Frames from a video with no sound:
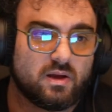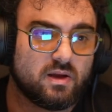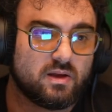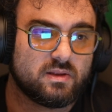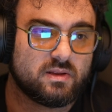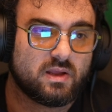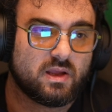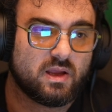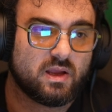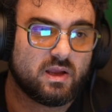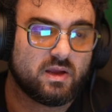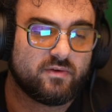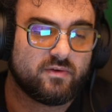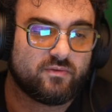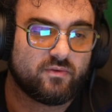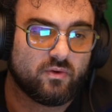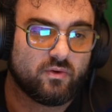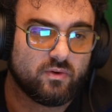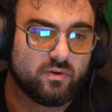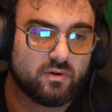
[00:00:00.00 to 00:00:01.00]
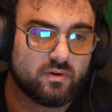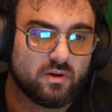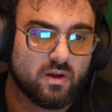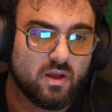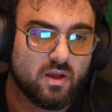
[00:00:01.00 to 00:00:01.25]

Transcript: day 4.